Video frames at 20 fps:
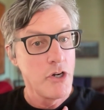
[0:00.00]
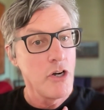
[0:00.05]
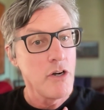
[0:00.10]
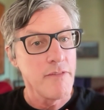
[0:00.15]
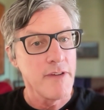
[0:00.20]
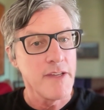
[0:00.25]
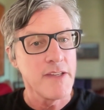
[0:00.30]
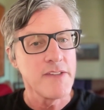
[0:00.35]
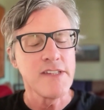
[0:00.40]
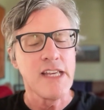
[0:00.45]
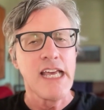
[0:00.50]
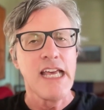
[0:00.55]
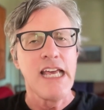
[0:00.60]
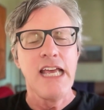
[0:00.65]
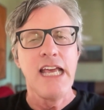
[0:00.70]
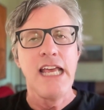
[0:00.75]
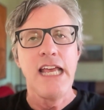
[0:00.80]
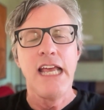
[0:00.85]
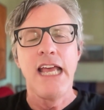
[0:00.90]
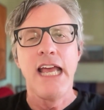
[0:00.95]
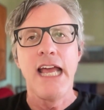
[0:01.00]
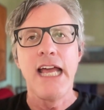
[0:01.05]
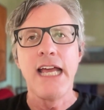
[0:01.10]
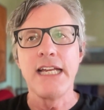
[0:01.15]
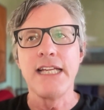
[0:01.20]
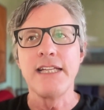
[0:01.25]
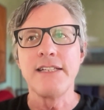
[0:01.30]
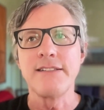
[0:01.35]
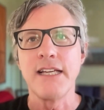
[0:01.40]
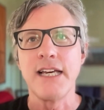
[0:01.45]
nervous.
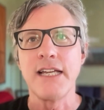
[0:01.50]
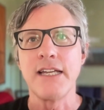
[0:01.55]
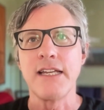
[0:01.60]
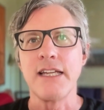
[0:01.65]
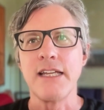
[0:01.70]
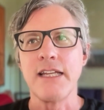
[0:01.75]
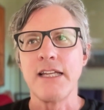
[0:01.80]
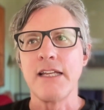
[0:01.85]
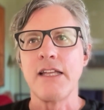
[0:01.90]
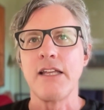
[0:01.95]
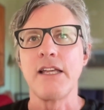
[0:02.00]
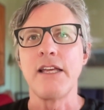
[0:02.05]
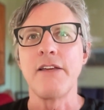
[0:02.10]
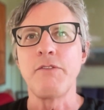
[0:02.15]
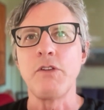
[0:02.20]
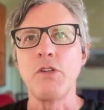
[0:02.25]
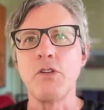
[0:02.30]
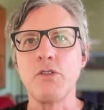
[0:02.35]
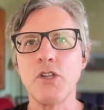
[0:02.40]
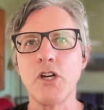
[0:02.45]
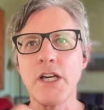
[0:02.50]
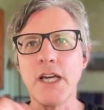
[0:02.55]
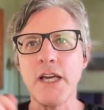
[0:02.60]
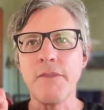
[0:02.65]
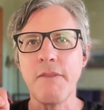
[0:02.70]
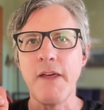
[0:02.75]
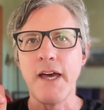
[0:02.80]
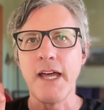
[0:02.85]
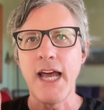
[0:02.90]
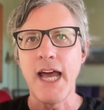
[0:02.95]
And he said, if you
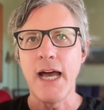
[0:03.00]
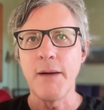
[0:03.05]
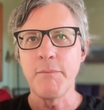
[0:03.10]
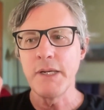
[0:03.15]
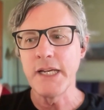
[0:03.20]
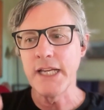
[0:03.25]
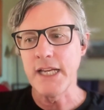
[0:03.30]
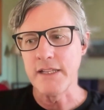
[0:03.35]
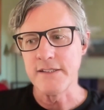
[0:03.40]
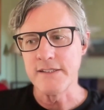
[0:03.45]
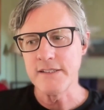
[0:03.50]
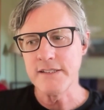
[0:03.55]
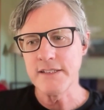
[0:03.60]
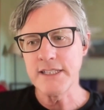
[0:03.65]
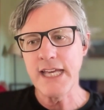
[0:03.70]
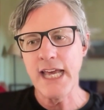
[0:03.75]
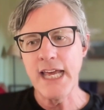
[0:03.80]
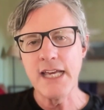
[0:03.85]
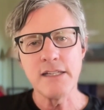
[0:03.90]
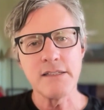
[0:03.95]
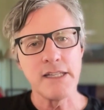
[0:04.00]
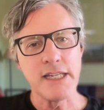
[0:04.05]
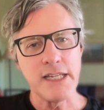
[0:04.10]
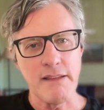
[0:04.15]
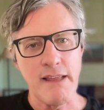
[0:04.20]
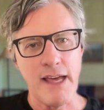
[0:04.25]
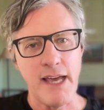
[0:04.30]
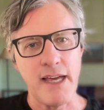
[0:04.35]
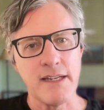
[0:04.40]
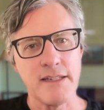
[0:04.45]
look at that happening and
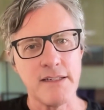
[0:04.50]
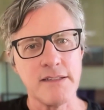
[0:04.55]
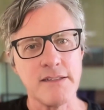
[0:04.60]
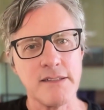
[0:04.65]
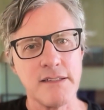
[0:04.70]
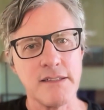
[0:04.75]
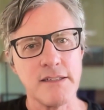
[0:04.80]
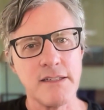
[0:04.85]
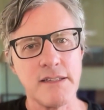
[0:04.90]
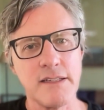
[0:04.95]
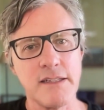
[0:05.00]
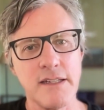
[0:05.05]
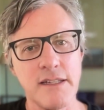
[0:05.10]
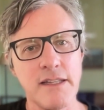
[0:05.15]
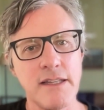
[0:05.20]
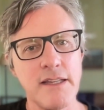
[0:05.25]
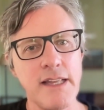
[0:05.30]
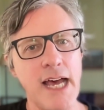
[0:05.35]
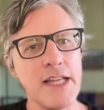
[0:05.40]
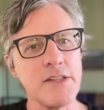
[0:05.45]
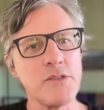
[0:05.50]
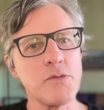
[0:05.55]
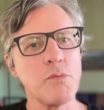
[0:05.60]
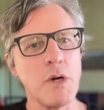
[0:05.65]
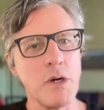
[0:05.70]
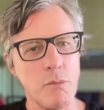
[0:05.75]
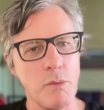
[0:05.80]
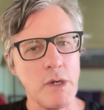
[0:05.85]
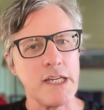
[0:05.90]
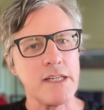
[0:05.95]
scaling that,
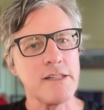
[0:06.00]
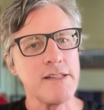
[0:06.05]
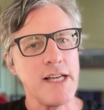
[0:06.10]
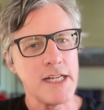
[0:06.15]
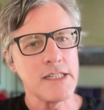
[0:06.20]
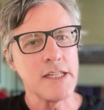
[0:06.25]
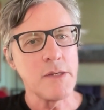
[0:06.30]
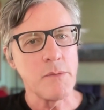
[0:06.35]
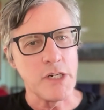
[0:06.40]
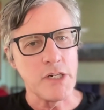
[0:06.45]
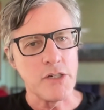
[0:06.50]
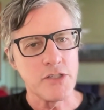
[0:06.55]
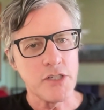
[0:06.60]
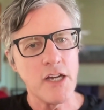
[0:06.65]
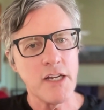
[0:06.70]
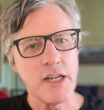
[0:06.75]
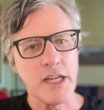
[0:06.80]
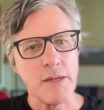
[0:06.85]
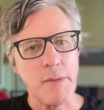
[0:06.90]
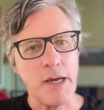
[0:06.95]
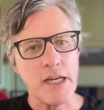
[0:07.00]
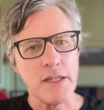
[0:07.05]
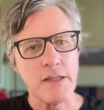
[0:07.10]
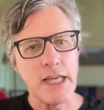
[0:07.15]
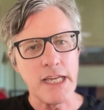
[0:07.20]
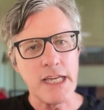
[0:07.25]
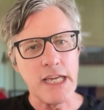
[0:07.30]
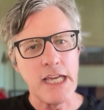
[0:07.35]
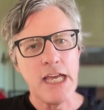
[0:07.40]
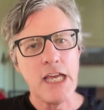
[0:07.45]
that's exactly what you're talking
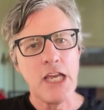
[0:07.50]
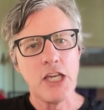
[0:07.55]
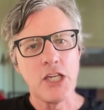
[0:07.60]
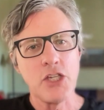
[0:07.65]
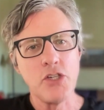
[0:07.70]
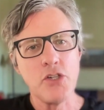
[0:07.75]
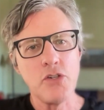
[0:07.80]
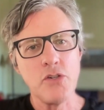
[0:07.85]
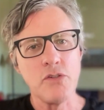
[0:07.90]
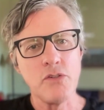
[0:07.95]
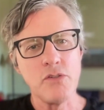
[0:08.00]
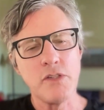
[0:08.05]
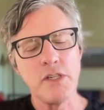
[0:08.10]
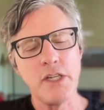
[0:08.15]
about. Like you